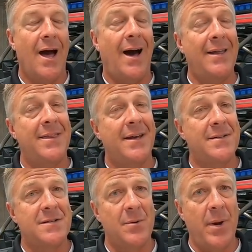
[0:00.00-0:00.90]
I think
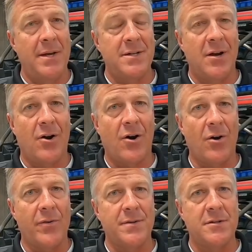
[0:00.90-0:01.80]
it's an amazing
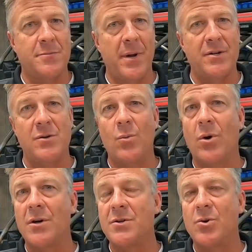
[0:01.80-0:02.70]
car. The suspension
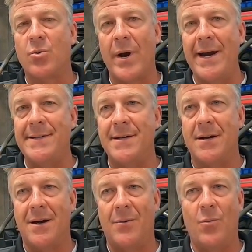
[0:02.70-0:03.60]
works great.
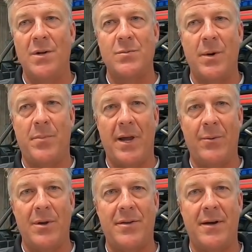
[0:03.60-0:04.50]
Um, once we
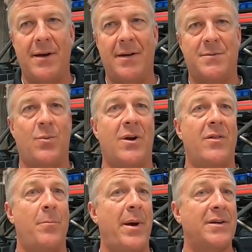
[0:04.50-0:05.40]
play with it, it's one
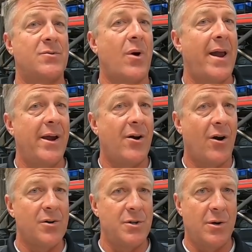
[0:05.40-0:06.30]
of the best riding
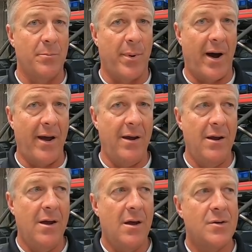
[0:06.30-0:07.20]
cars you can buy.
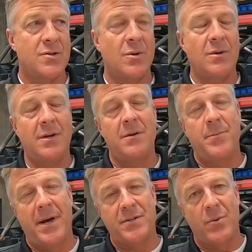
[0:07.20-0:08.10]
Certainly the
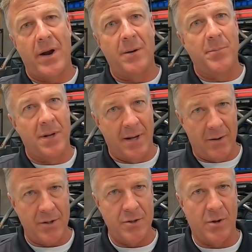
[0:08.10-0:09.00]
best riding
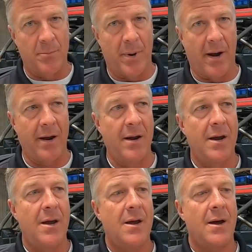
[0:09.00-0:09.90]
Polaris you can buy.
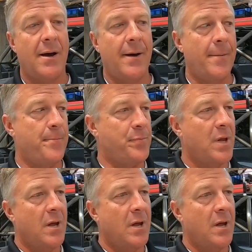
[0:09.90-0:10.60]
Um,